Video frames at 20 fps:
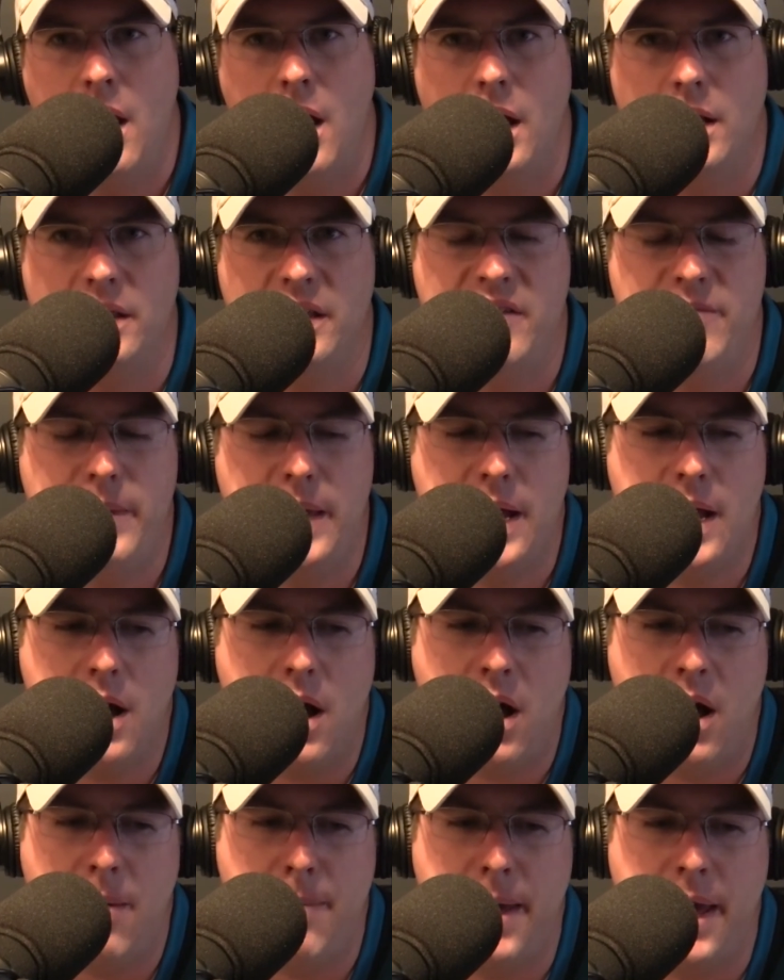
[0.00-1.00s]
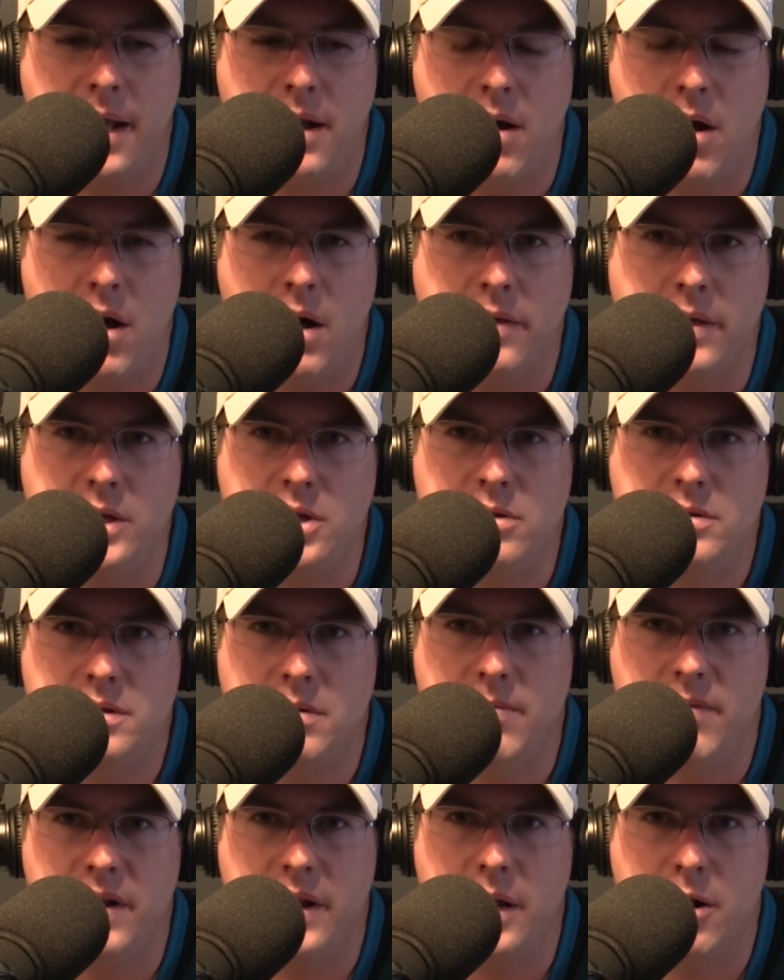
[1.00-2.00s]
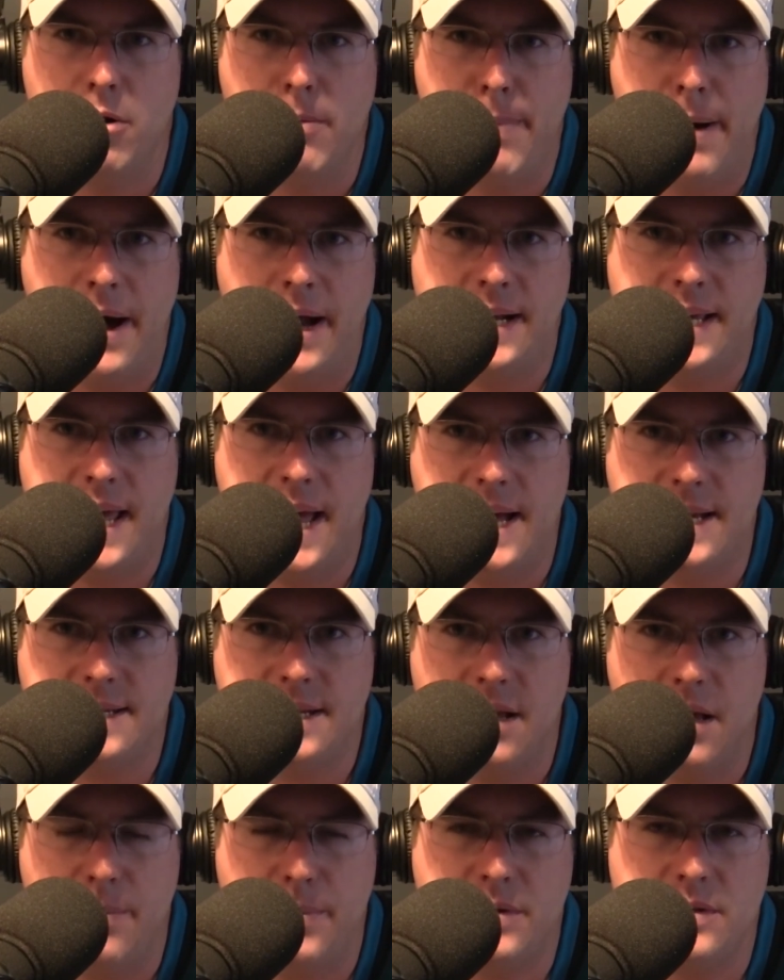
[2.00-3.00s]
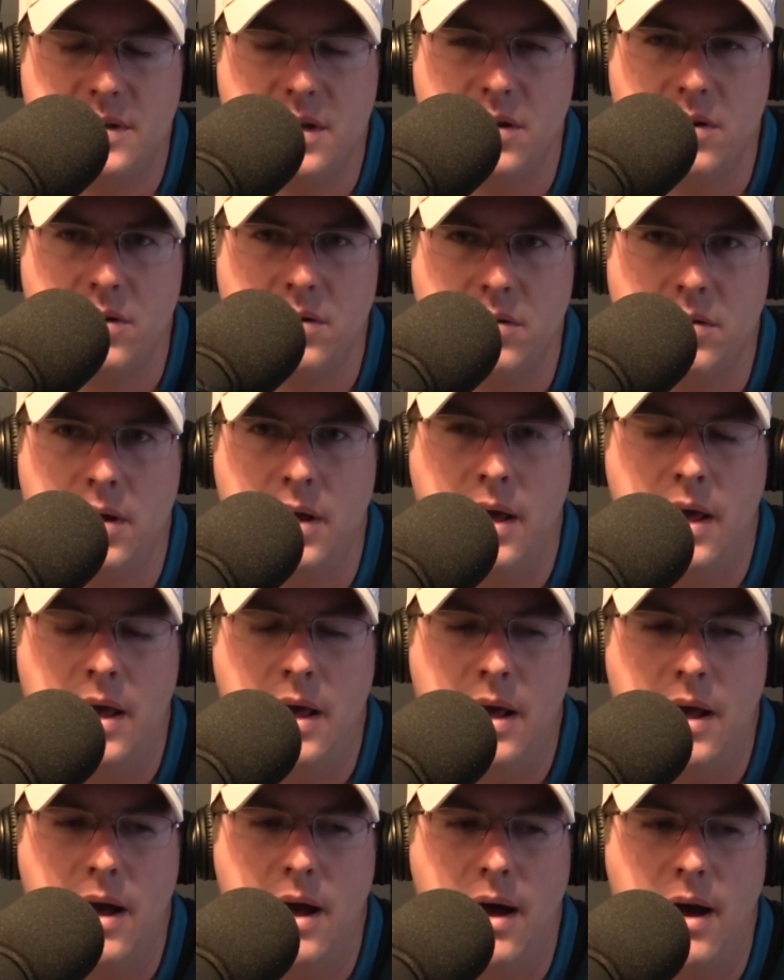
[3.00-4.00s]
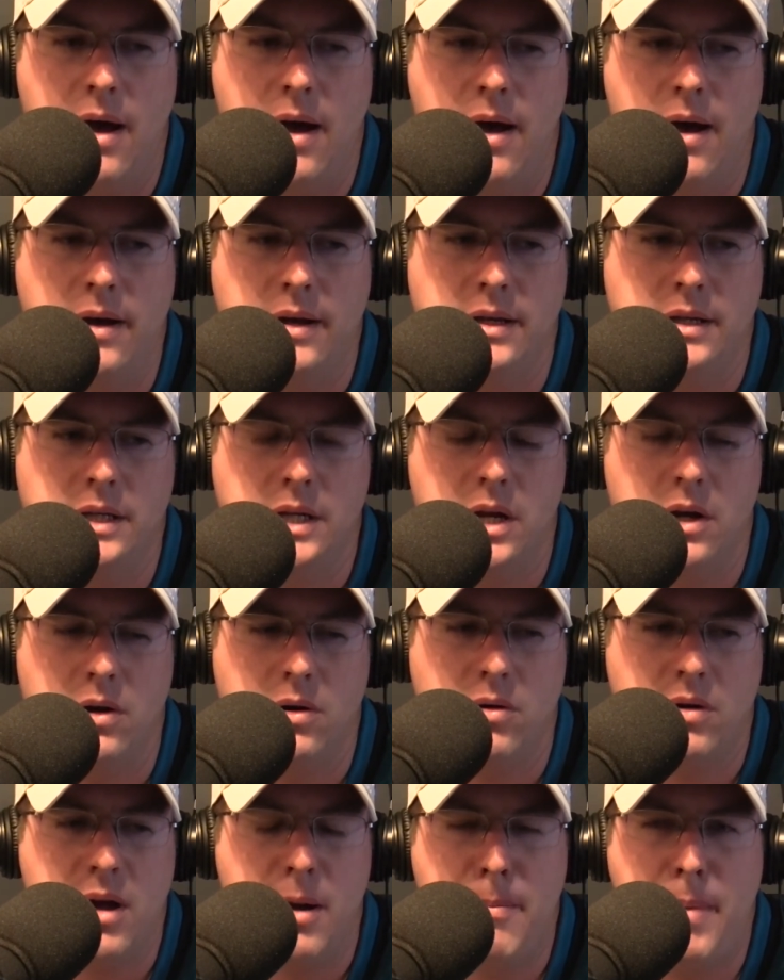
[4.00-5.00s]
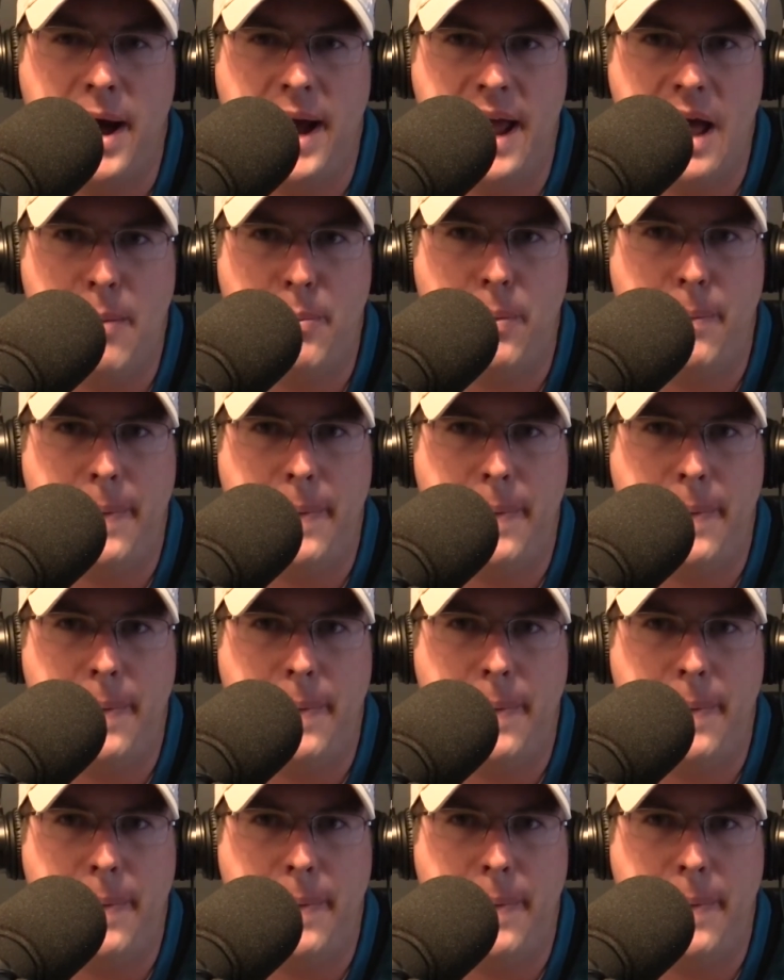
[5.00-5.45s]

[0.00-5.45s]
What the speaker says: Leave me a comment on the YouTube video or podcast episode. Come by Apple